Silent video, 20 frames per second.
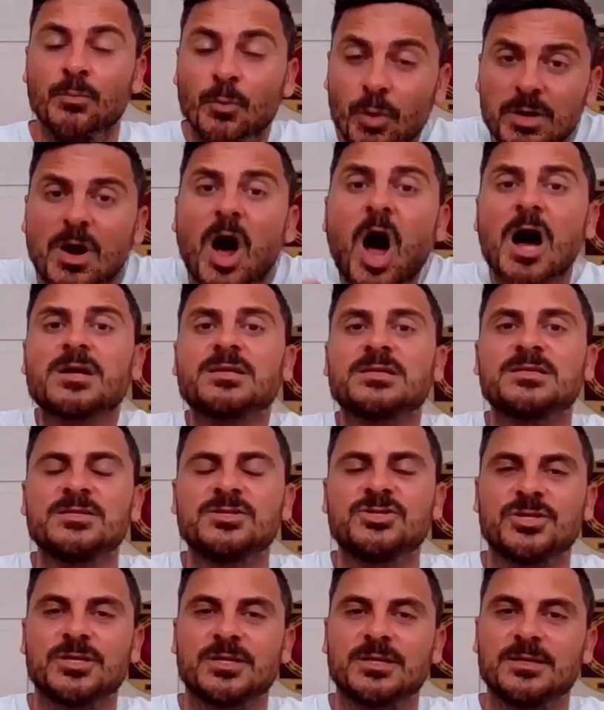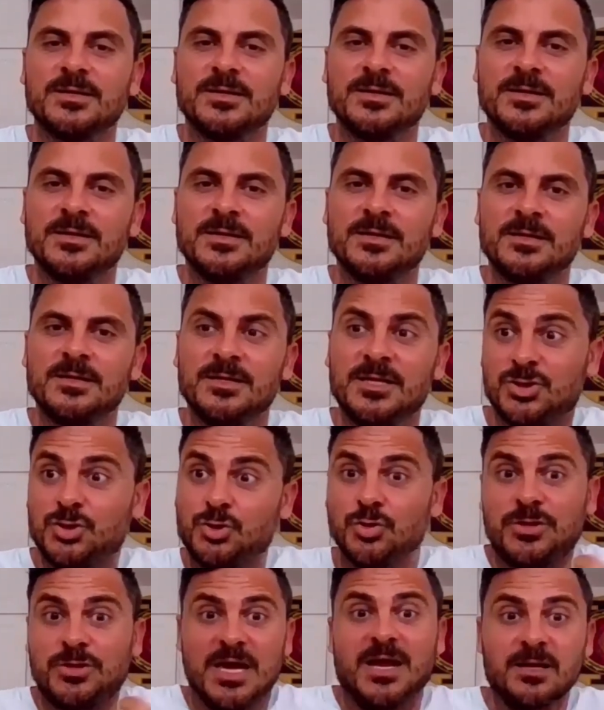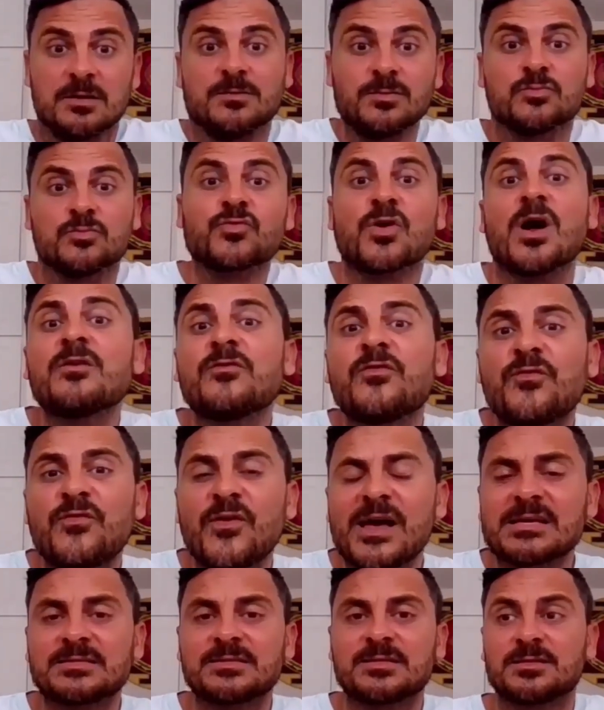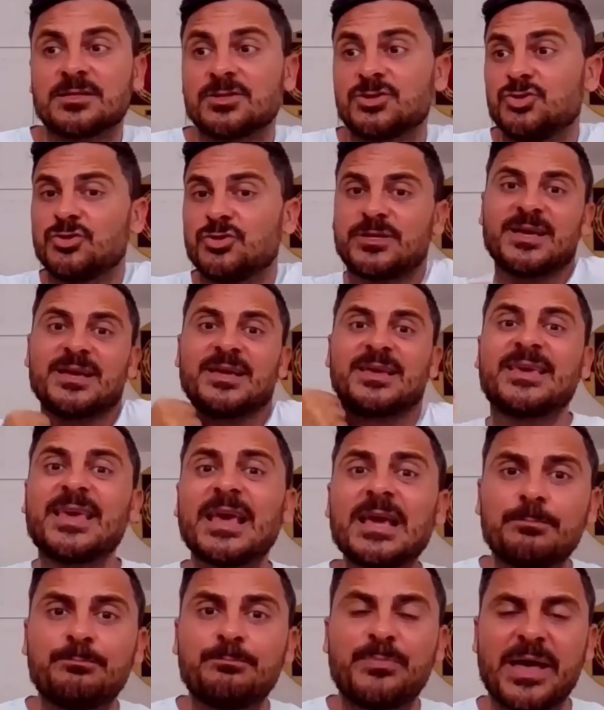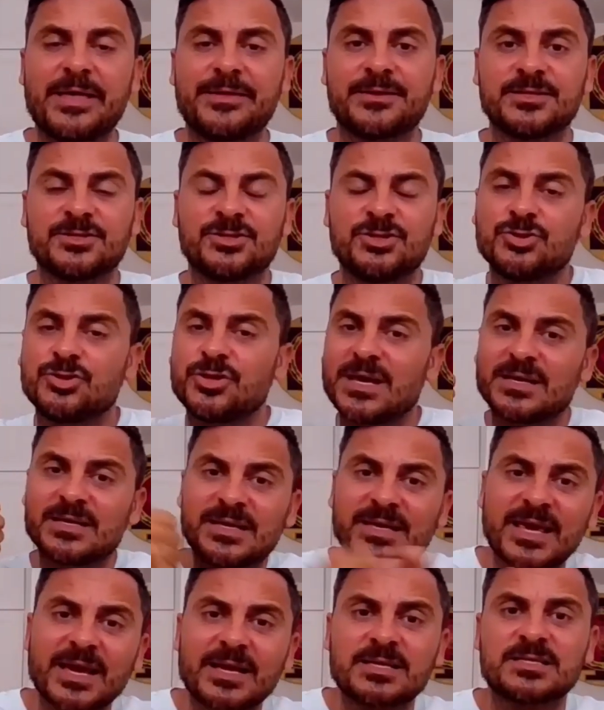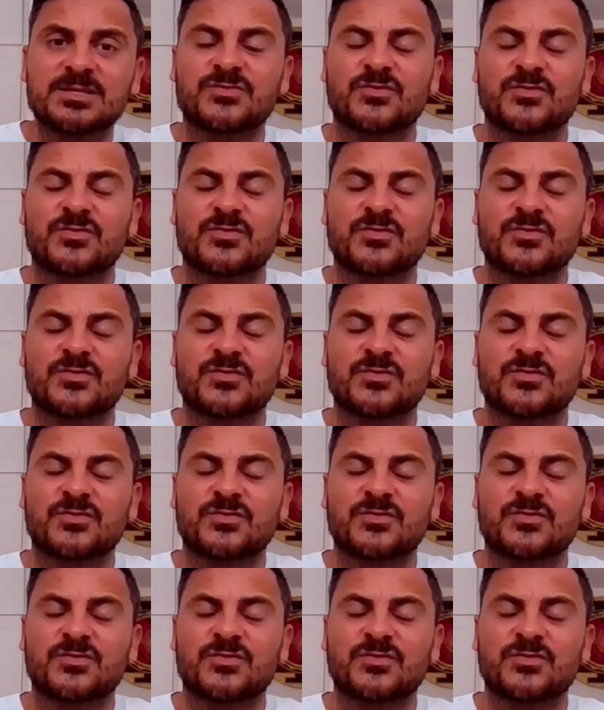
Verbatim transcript: more oxygen, that you can run faster, that you can kick better, that you can kick